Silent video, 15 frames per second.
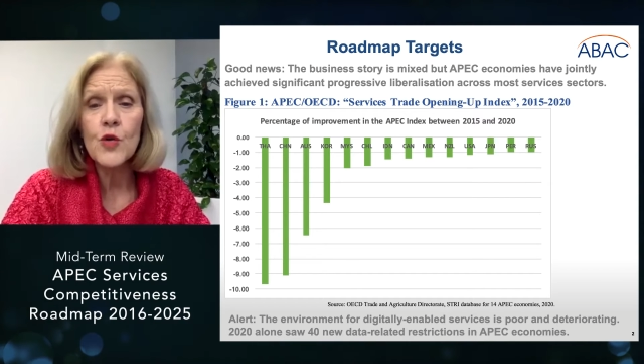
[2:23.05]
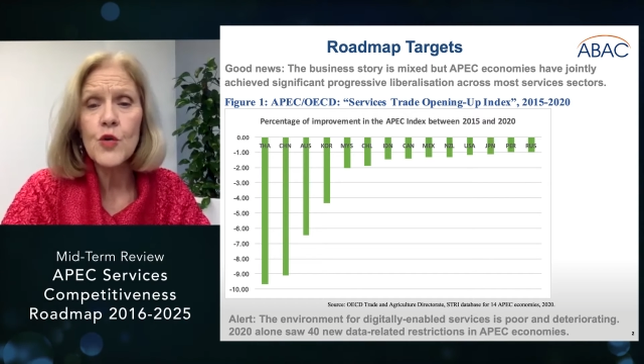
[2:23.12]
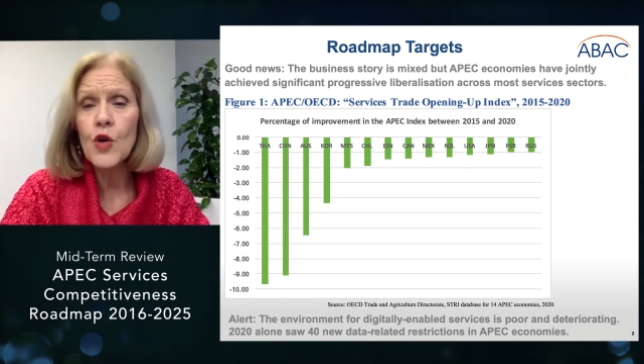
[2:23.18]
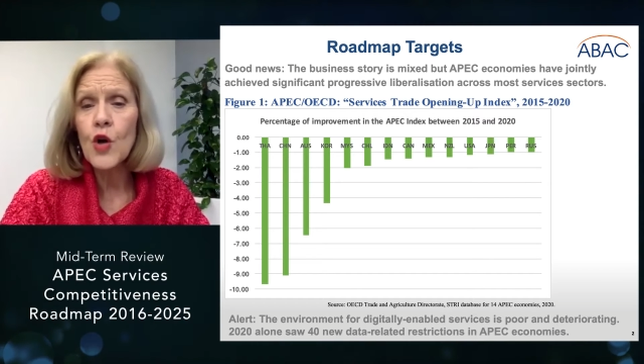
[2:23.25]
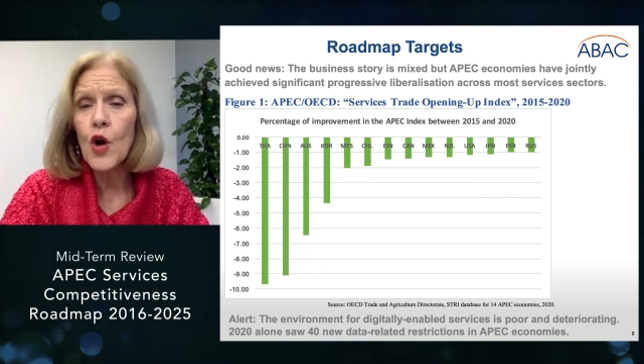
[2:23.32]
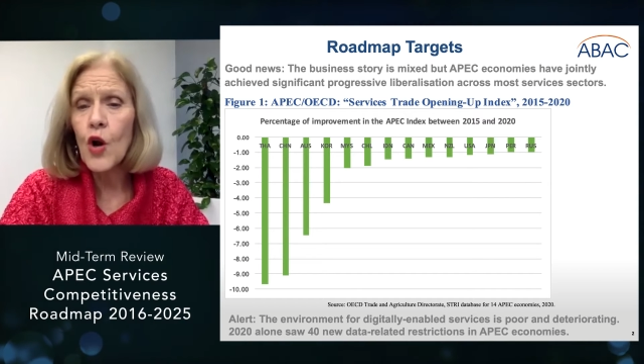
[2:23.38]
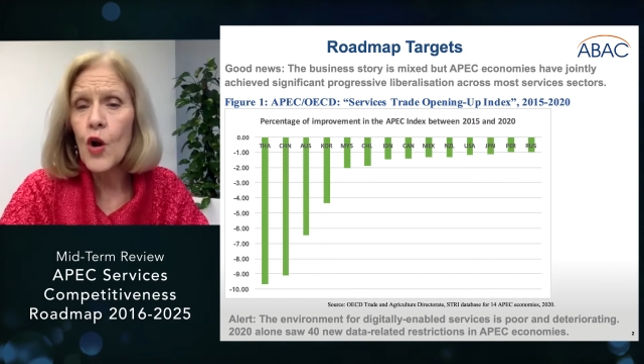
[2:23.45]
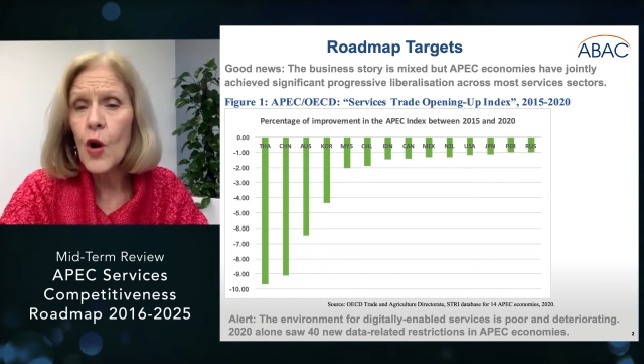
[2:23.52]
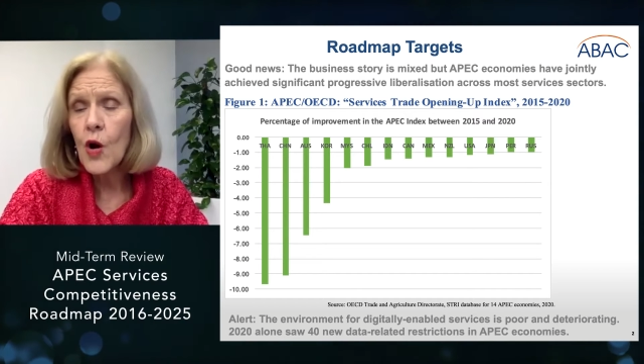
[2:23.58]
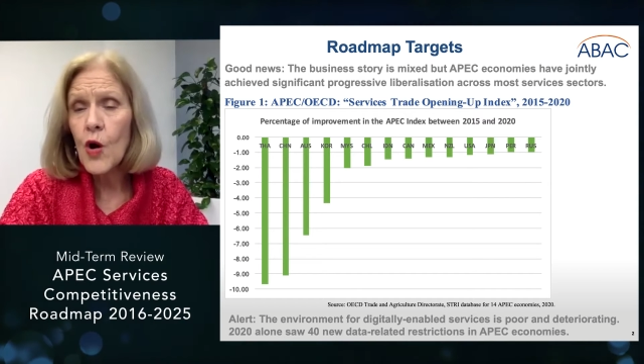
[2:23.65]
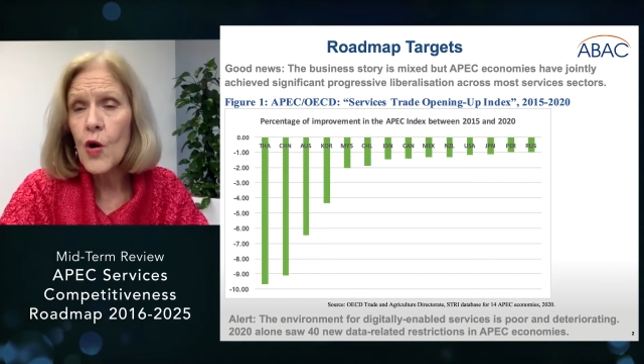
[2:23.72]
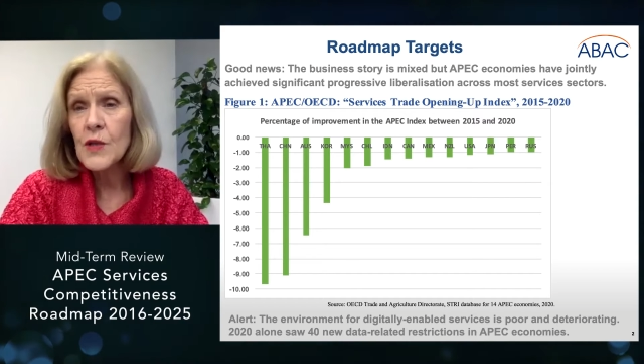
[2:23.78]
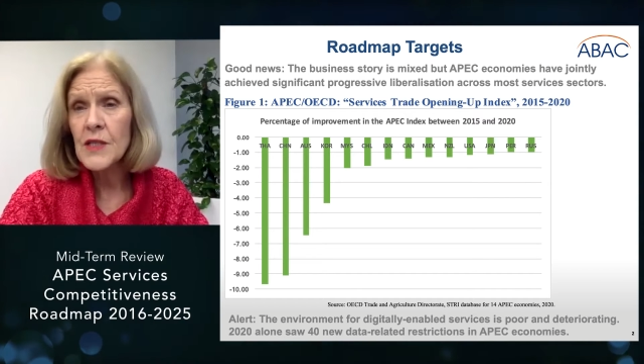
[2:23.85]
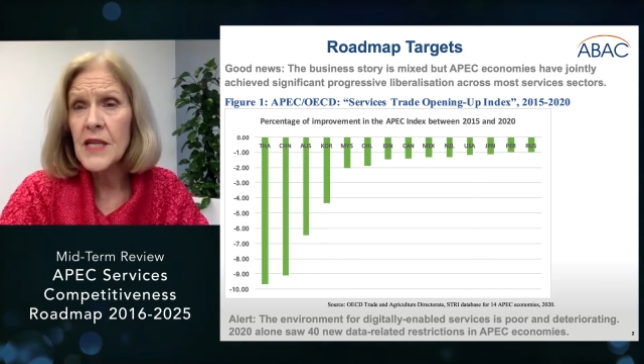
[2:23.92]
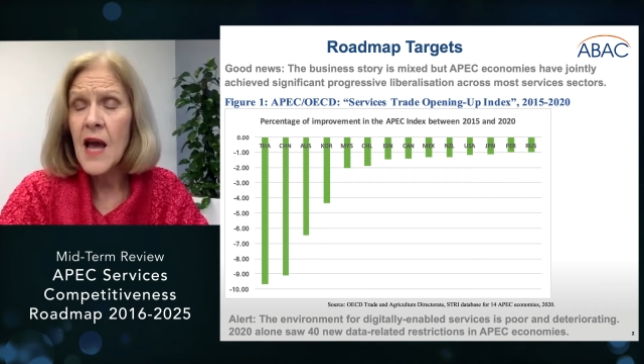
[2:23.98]
could
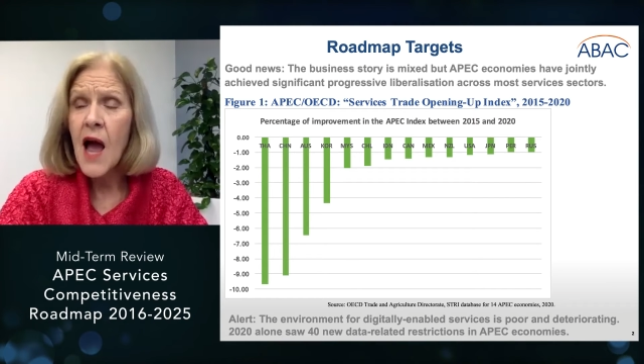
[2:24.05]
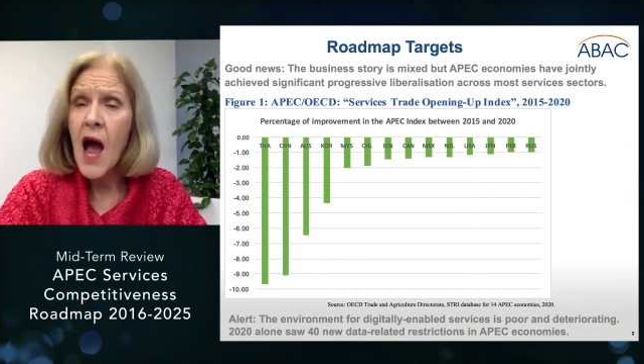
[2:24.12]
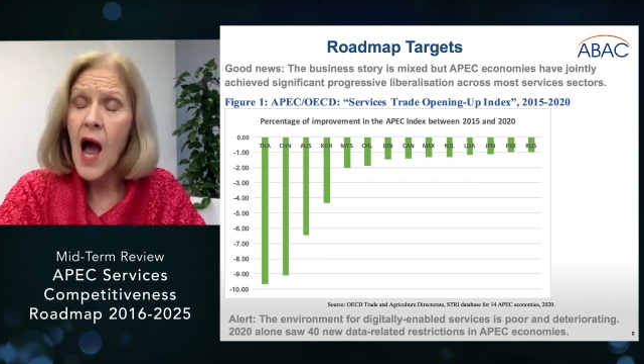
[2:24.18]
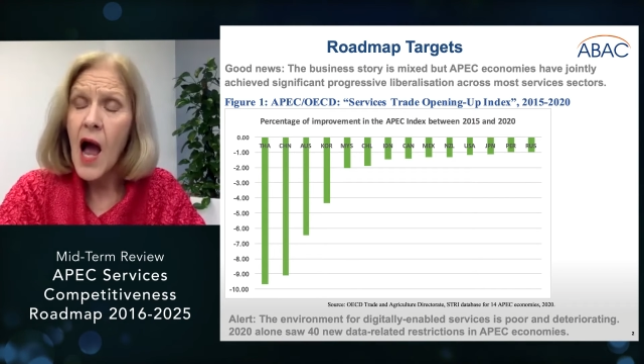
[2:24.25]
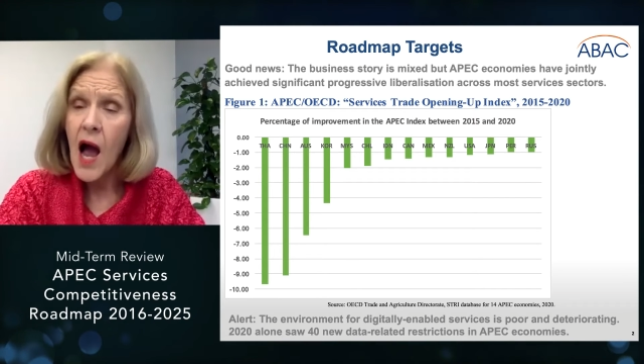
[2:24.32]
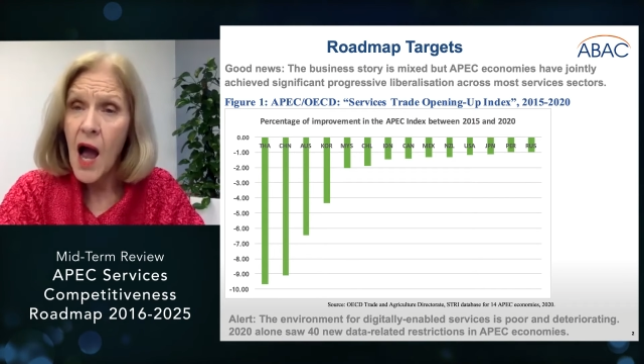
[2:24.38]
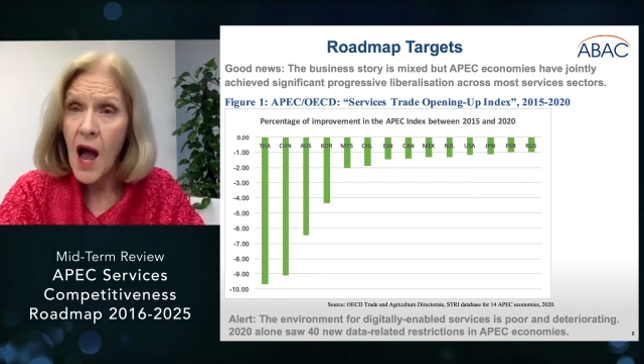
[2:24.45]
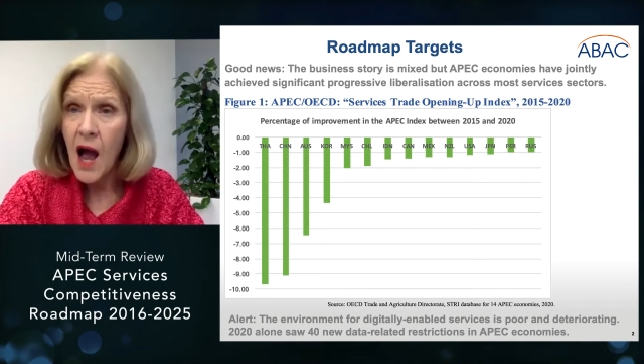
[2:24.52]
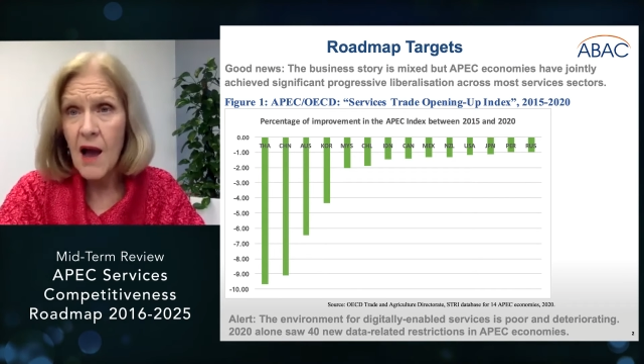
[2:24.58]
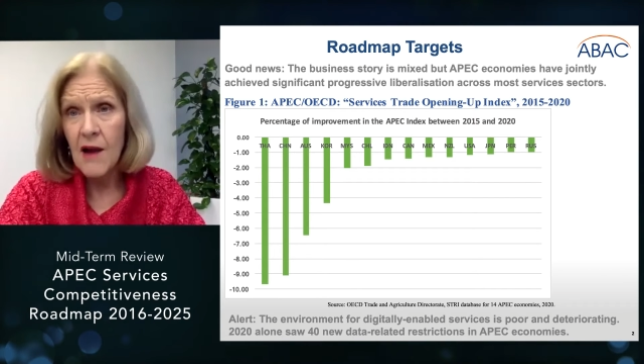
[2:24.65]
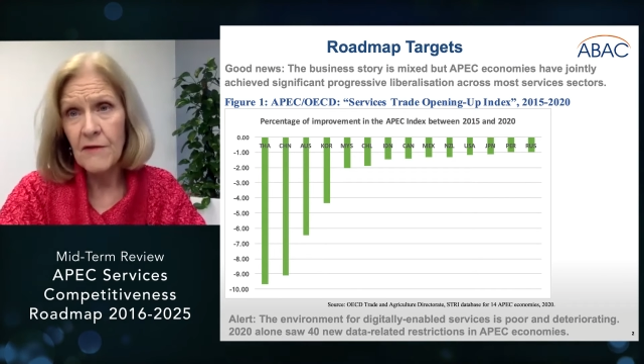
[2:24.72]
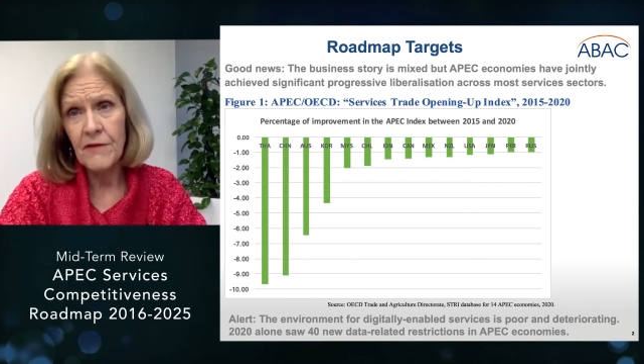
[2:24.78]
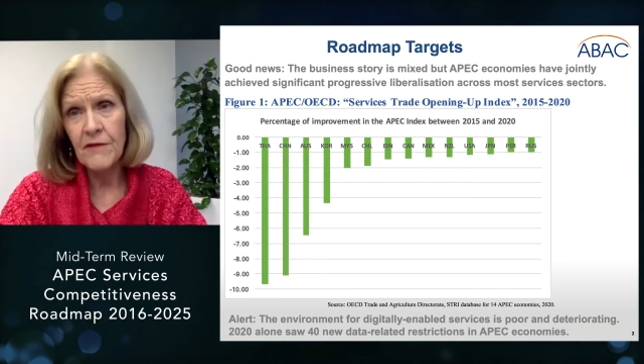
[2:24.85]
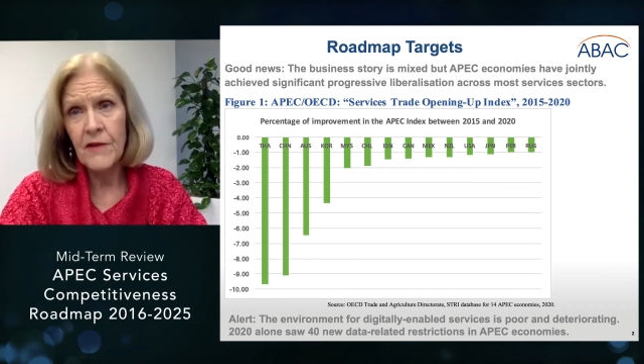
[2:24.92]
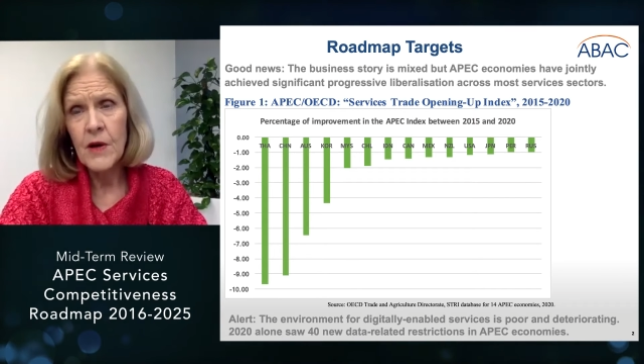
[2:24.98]
close
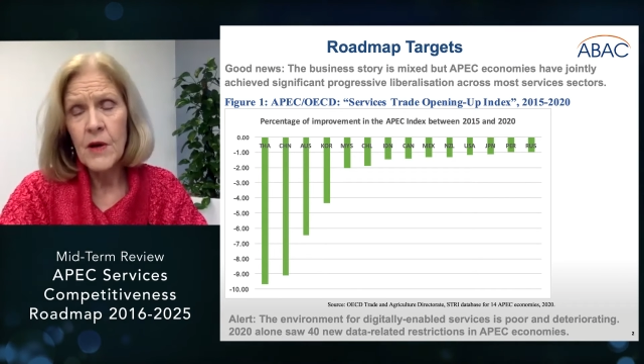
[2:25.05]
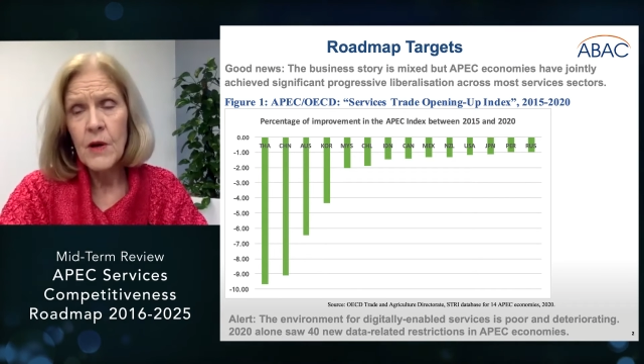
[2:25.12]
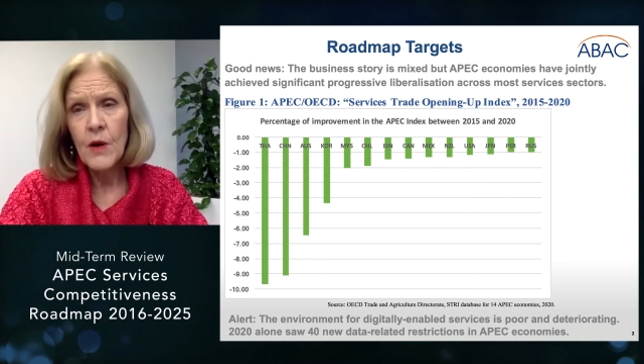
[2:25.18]
half